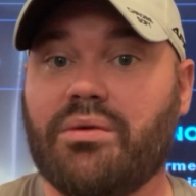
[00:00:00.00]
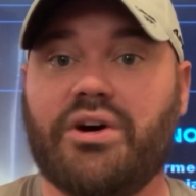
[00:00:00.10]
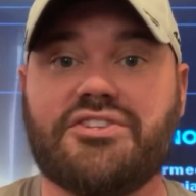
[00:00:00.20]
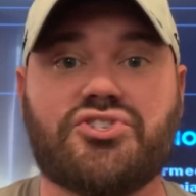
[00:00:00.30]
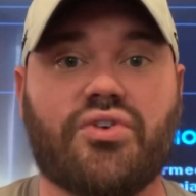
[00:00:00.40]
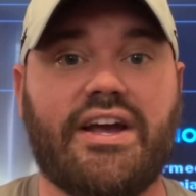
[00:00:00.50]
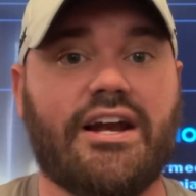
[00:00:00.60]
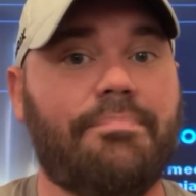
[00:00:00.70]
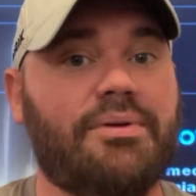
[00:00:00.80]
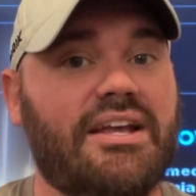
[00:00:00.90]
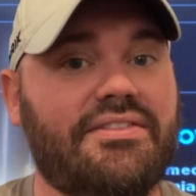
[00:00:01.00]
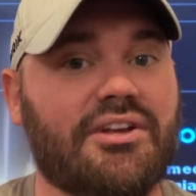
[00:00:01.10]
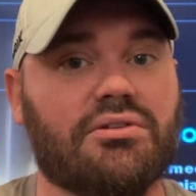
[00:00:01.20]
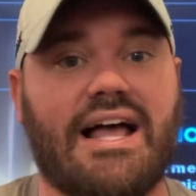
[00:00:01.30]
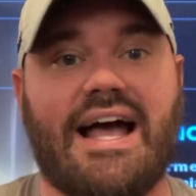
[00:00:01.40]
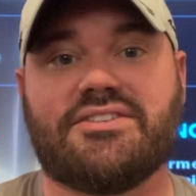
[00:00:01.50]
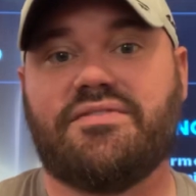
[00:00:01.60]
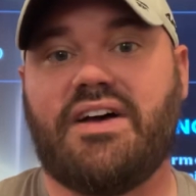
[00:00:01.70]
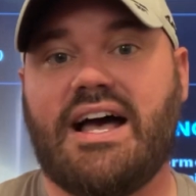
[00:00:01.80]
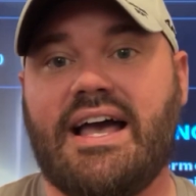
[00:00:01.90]
1 straight up in their last
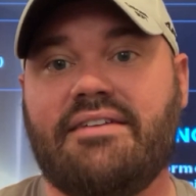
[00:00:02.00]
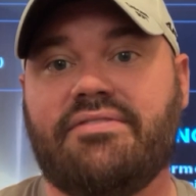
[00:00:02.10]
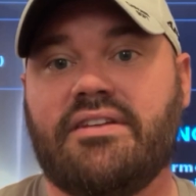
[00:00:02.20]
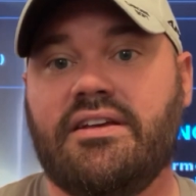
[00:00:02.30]
five,